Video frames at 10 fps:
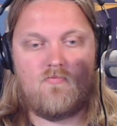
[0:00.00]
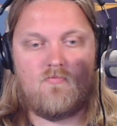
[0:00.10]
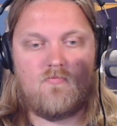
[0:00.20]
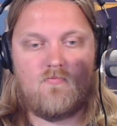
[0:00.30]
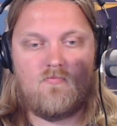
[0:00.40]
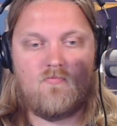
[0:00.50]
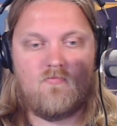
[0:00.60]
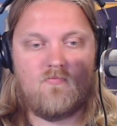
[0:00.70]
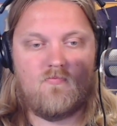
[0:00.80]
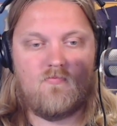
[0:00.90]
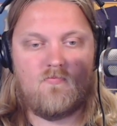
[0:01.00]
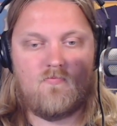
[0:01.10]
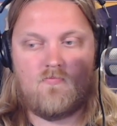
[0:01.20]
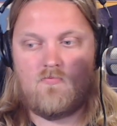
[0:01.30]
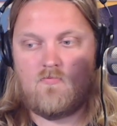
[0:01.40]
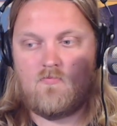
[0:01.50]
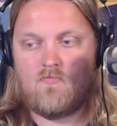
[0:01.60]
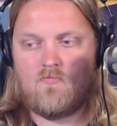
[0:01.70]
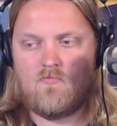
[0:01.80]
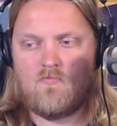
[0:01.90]

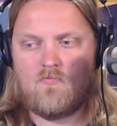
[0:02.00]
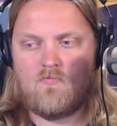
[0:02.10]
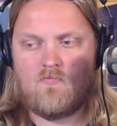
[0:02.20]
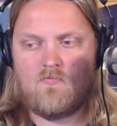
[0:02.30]
(silent)